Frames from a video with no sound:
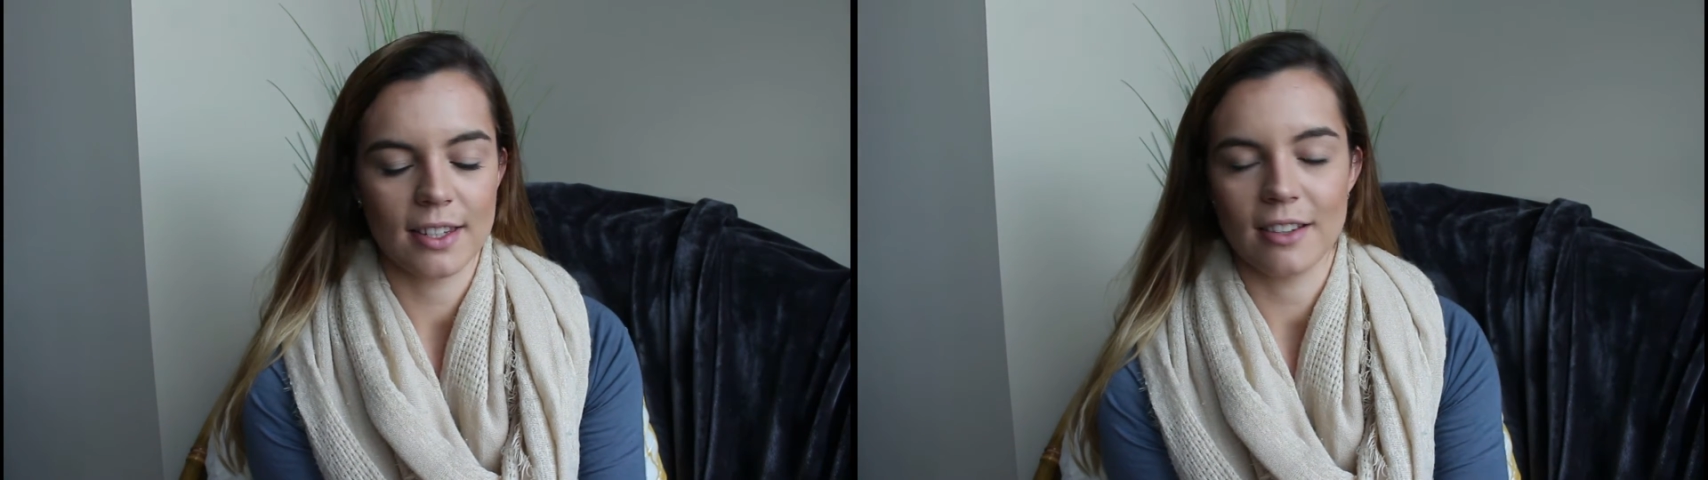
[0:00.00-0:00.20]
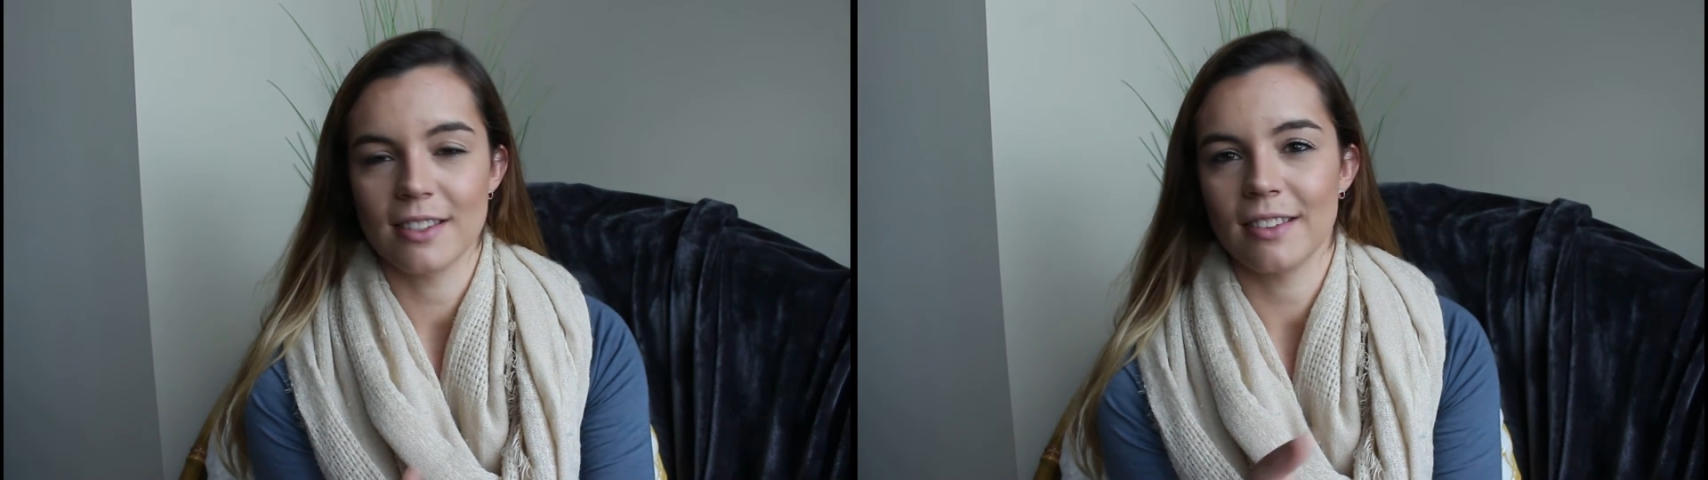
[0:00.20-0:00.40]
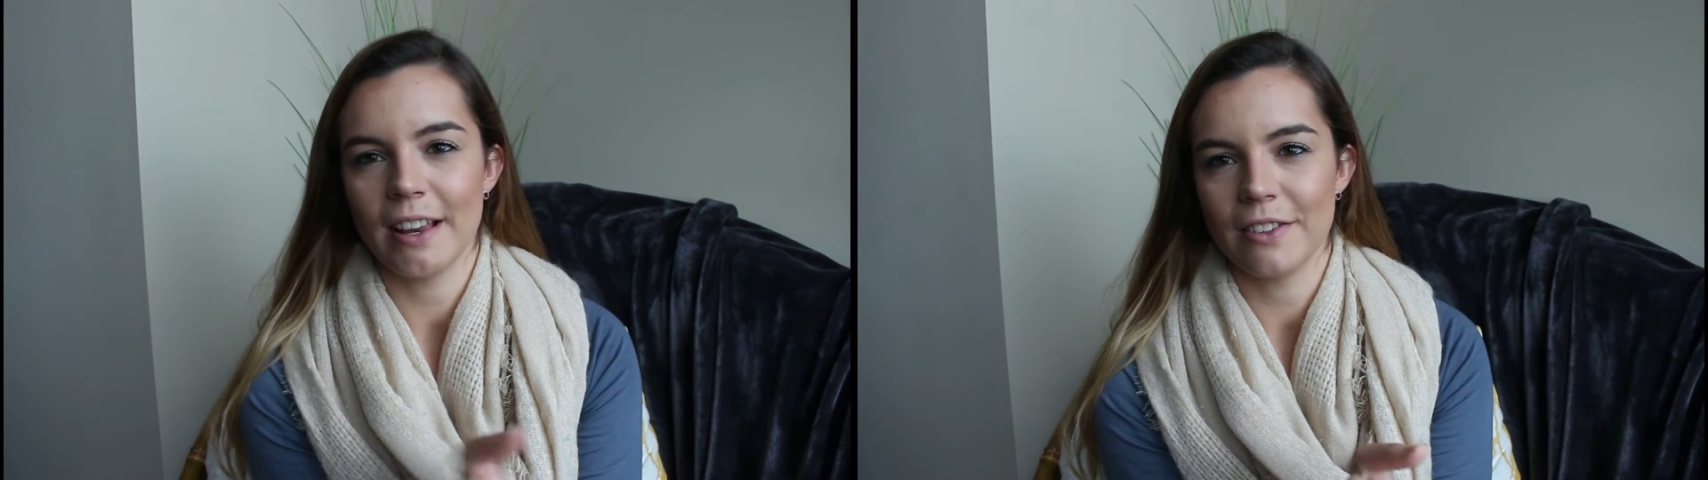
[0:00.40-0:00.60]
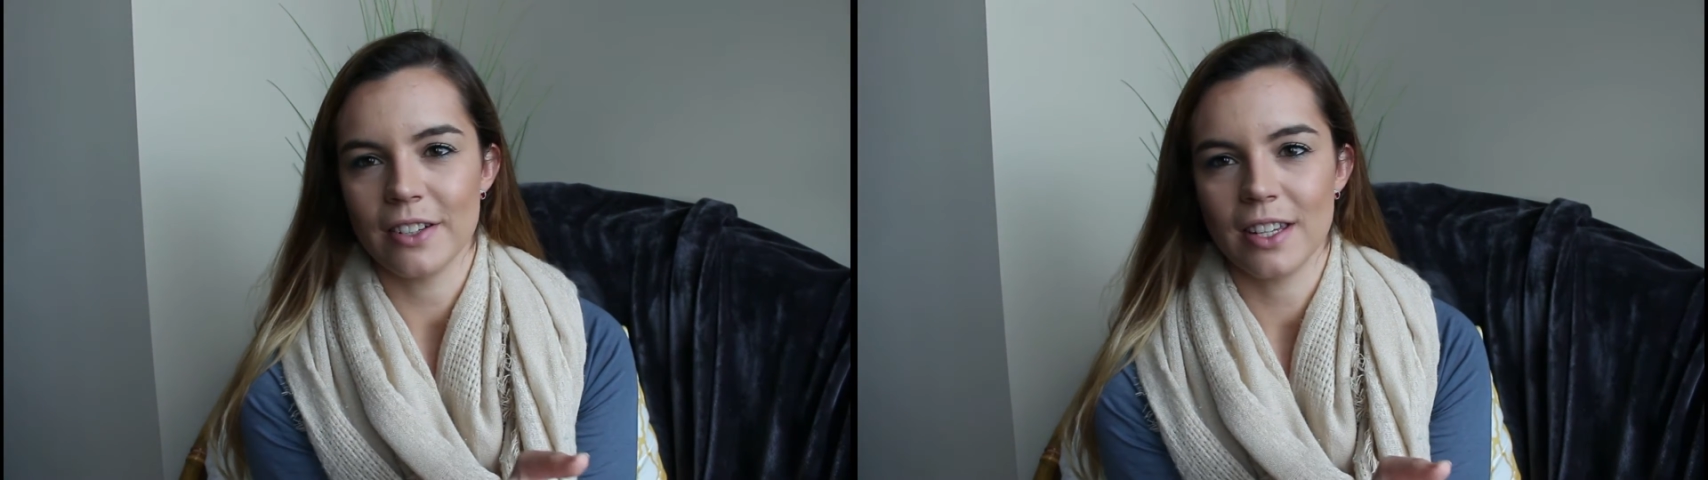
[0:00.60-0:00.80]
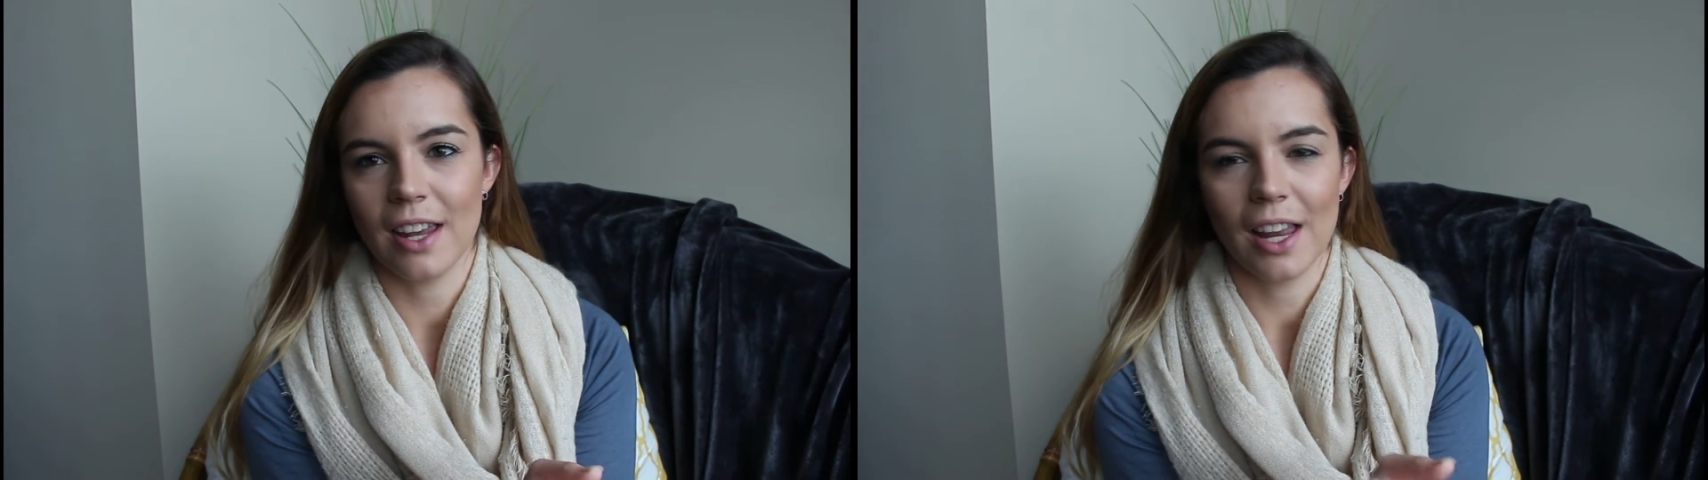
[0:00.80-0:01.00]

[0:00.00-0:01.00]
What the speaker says: there's slender tea,